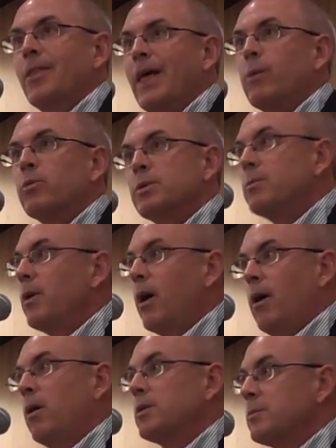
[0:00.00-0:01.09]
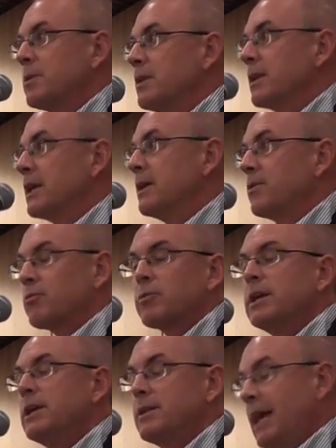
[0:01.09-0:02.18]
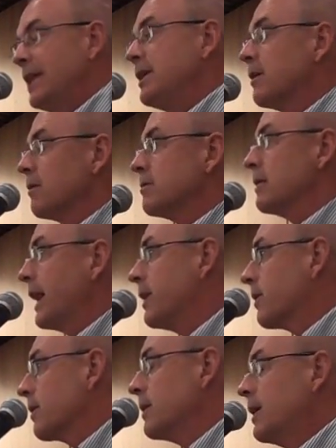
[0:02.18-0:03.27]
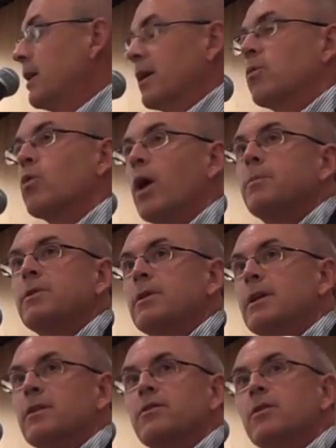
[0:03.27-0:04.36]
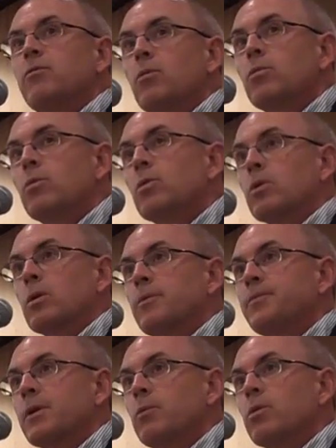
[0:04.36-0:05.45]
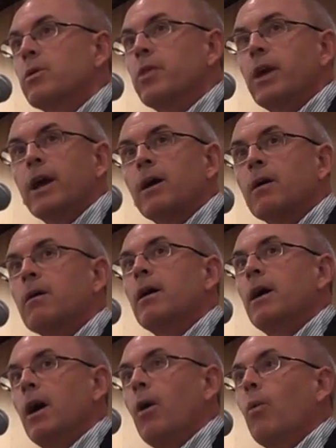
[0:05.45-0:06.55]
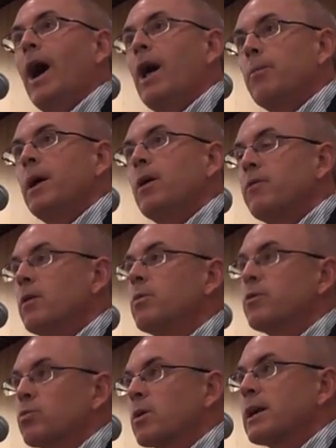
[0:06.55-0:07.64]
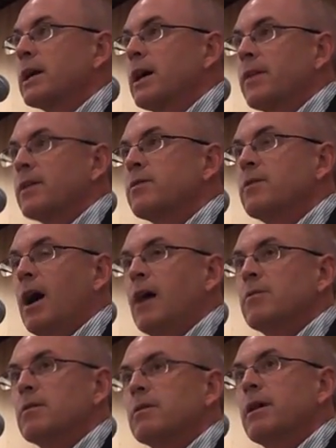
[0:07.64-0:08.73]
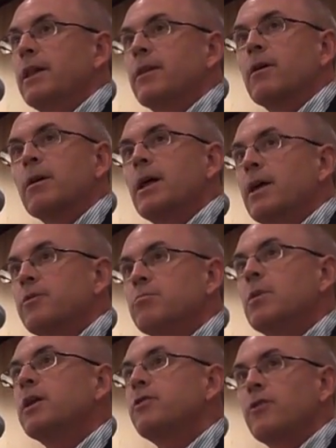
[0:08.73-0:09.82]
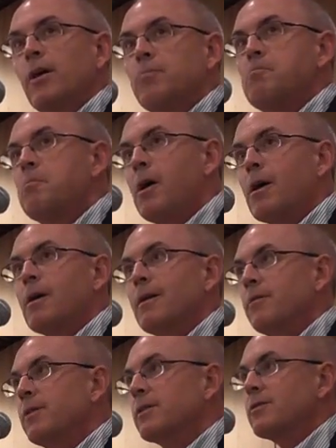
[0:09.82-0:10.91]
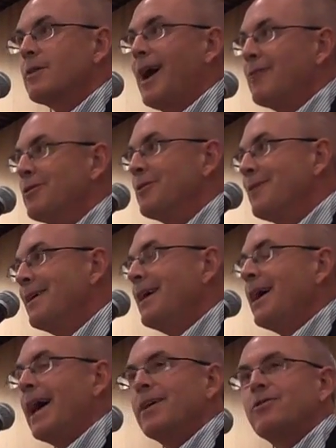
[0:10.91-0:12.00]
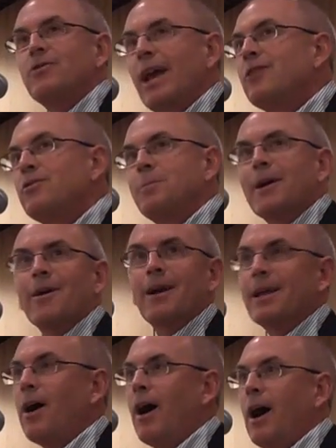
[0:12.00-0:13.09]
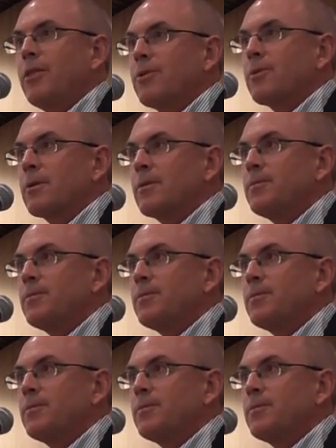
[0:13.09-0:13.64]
that would ultimately, 10 years later, erupt in the Civil War were there while Melville was working on this novel. And they're as much a part of this novel as Shakespeare and Hawthorne.